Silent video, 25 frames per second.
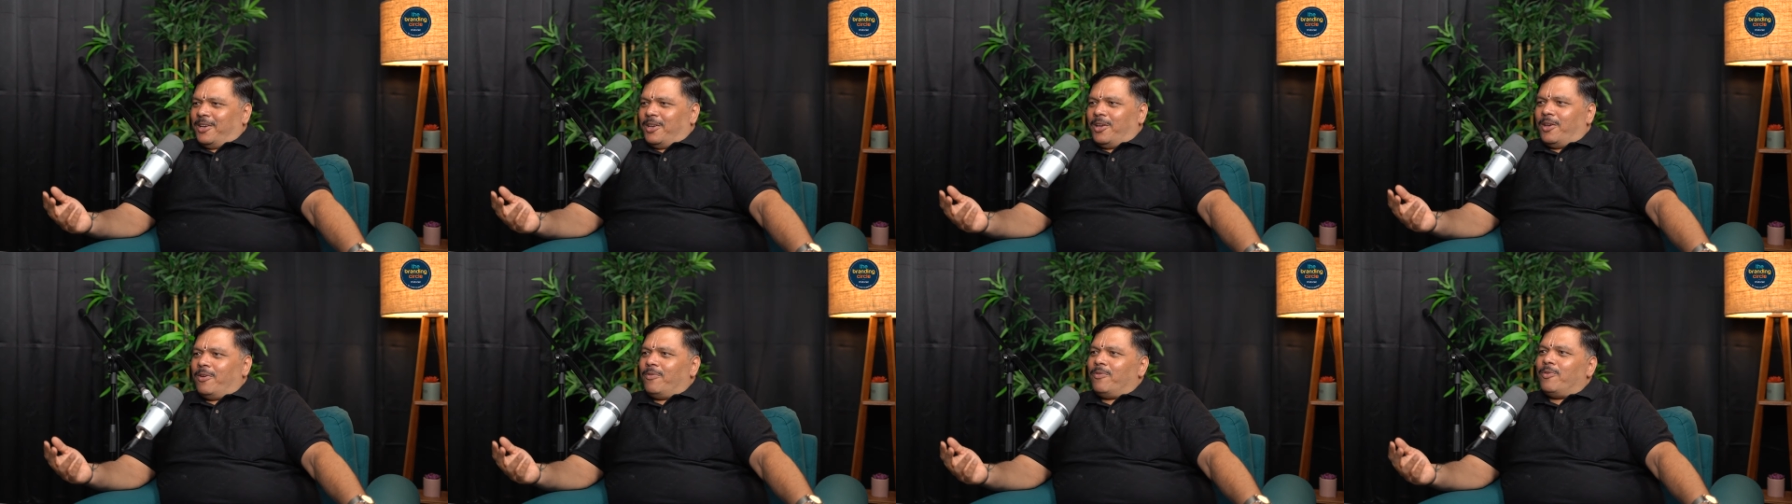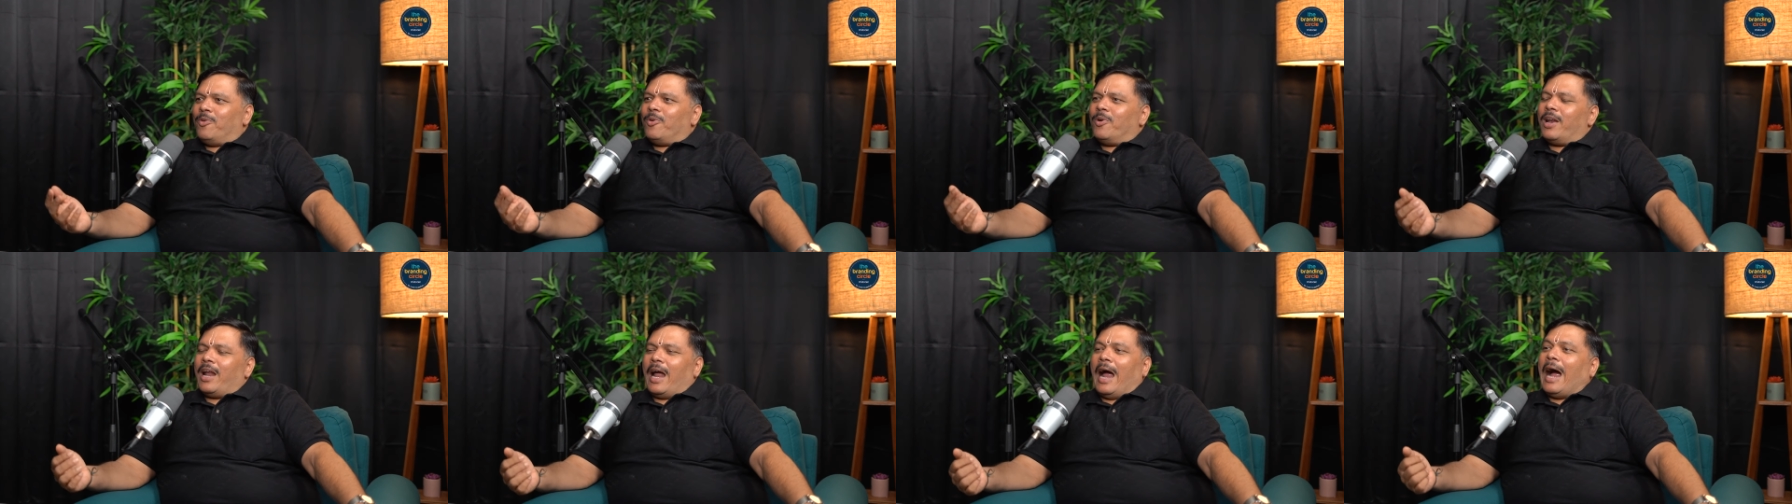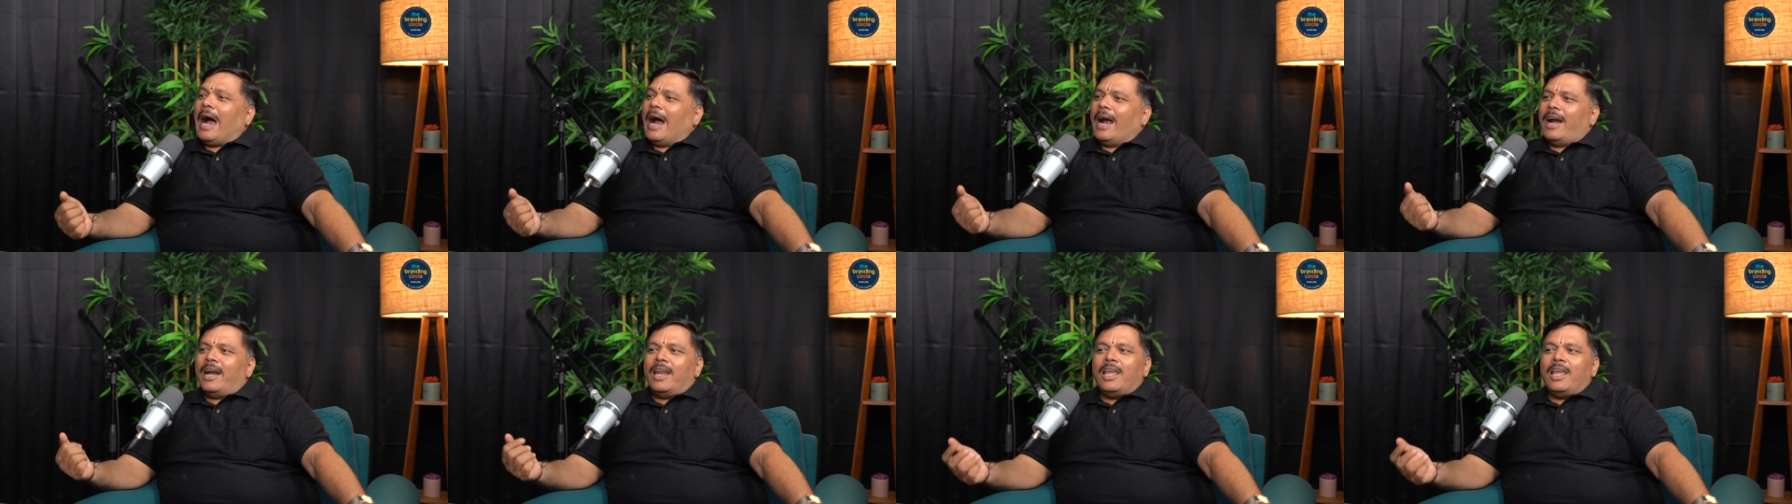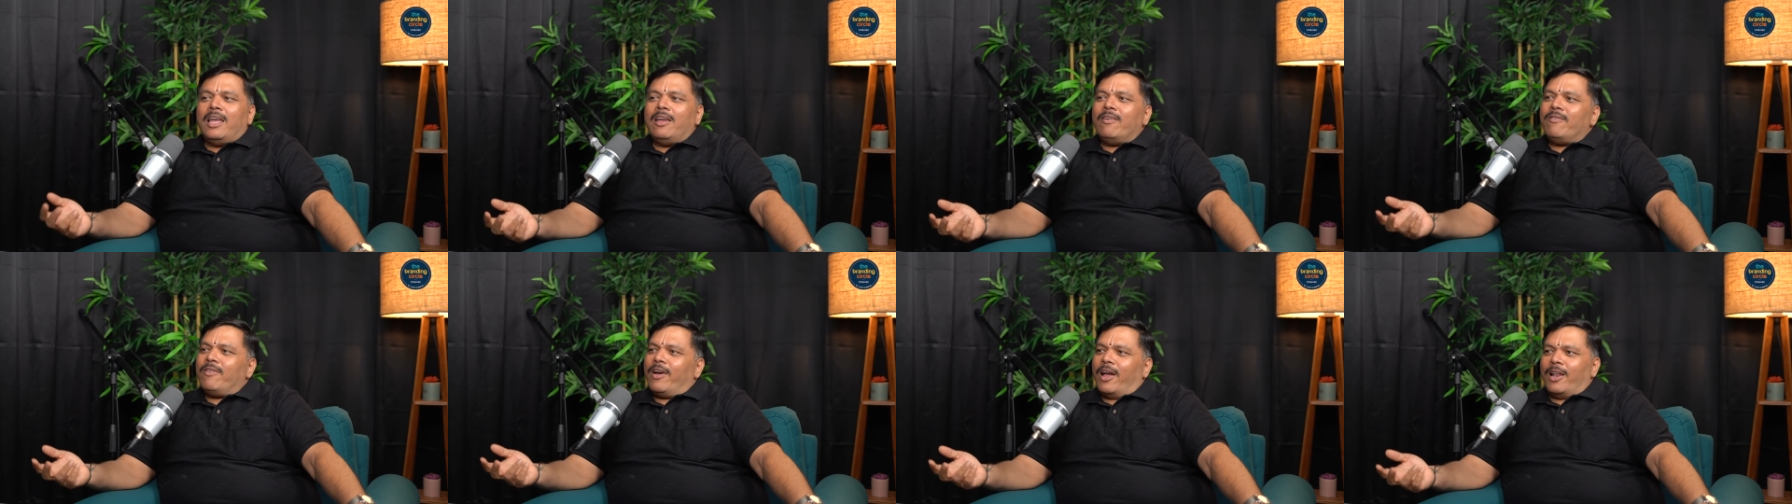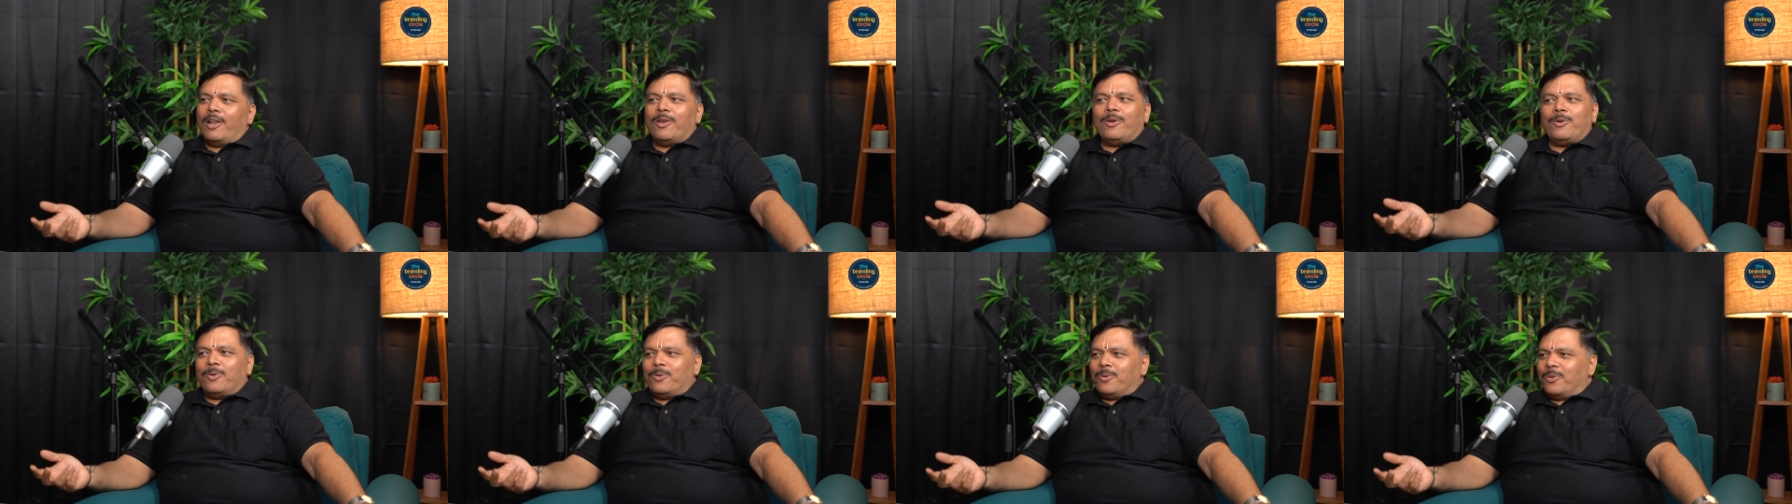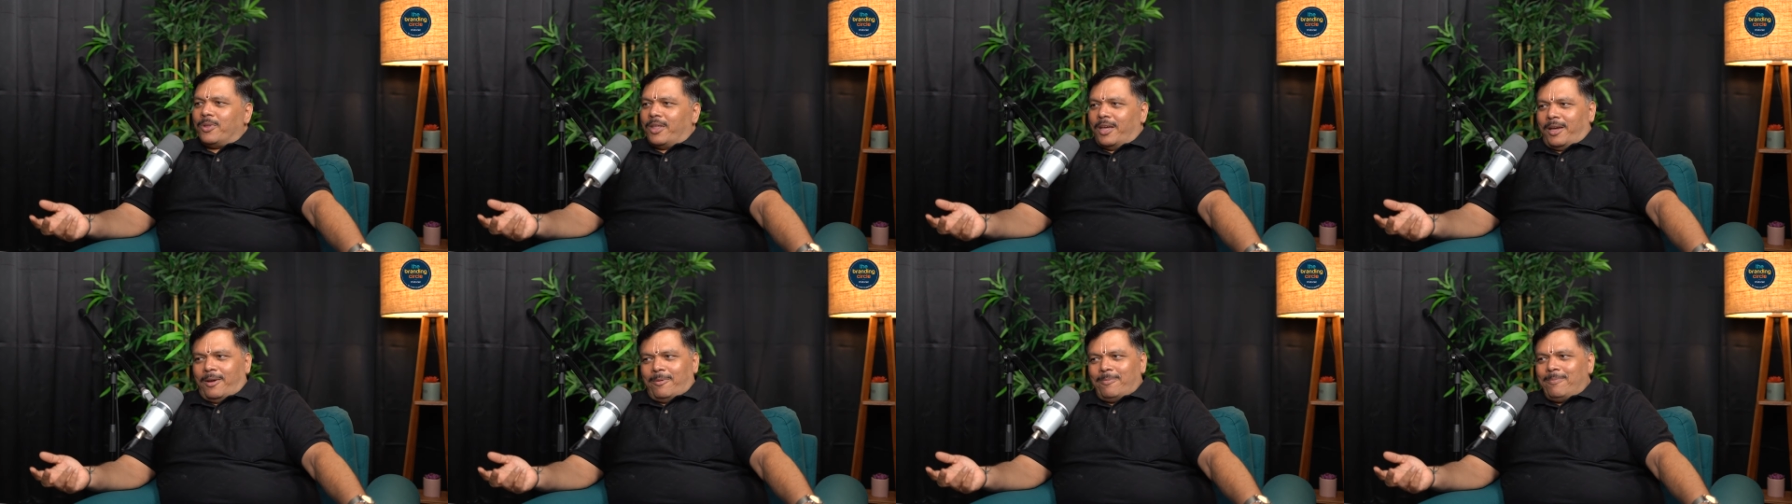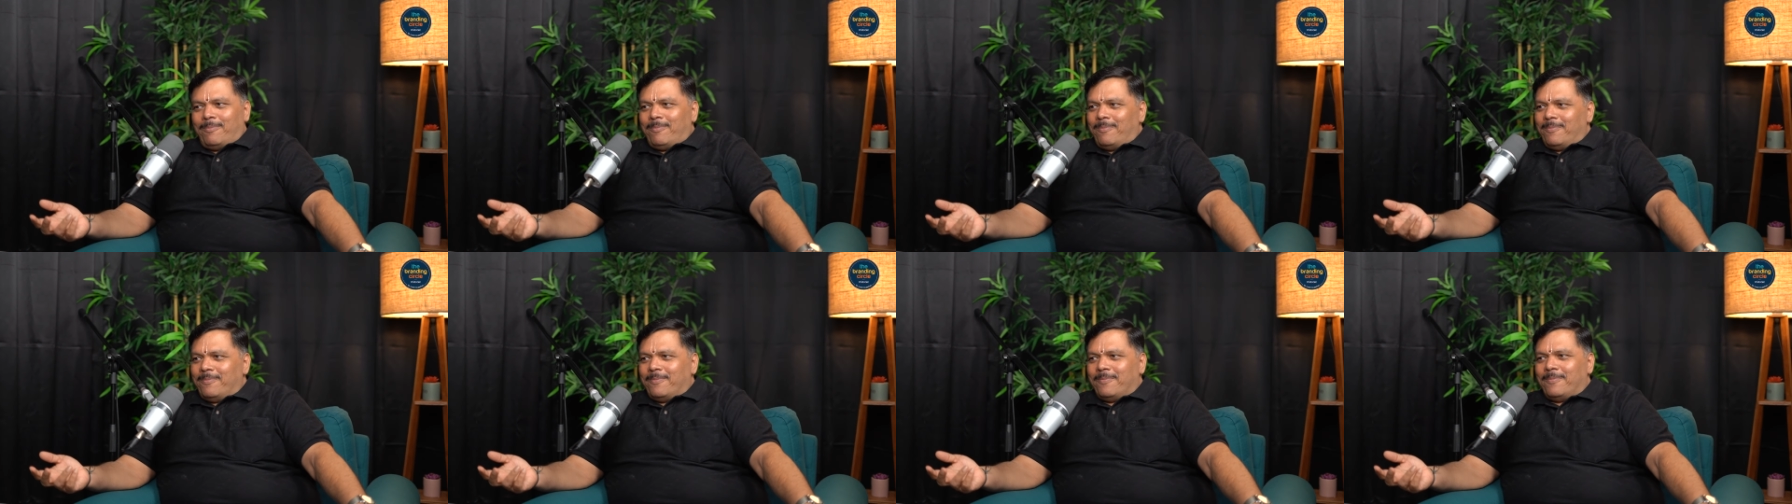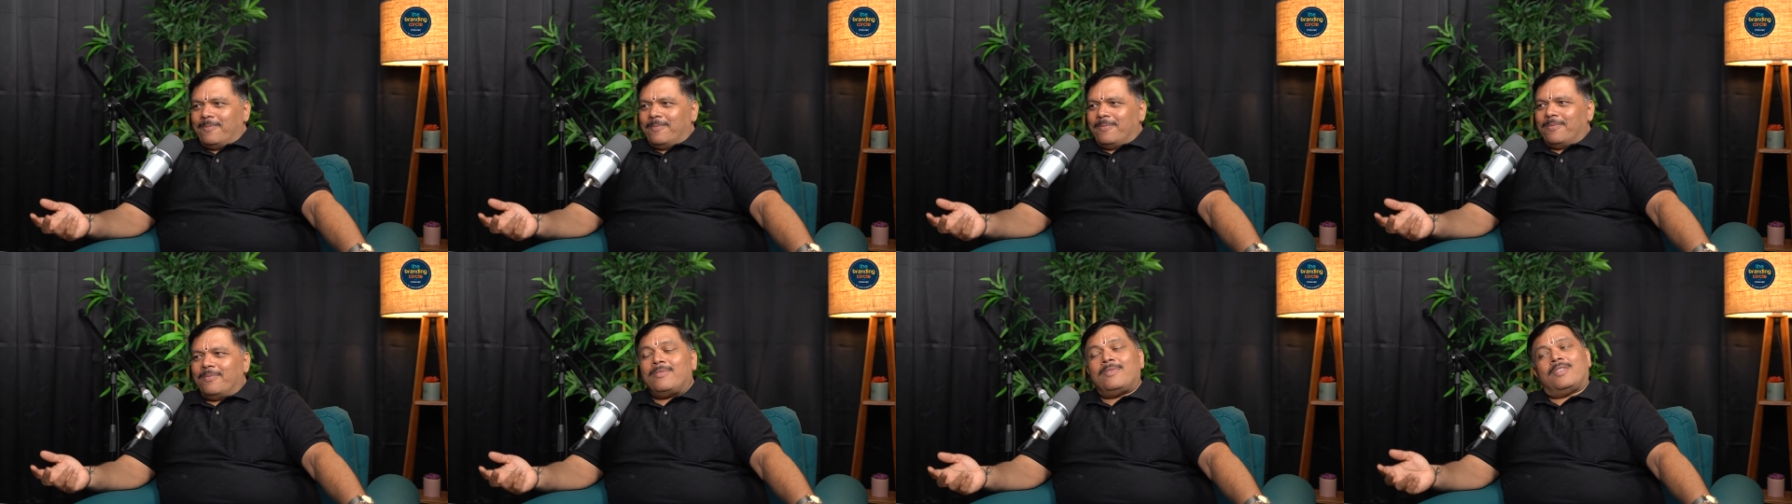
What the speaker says: If you are adding value to them,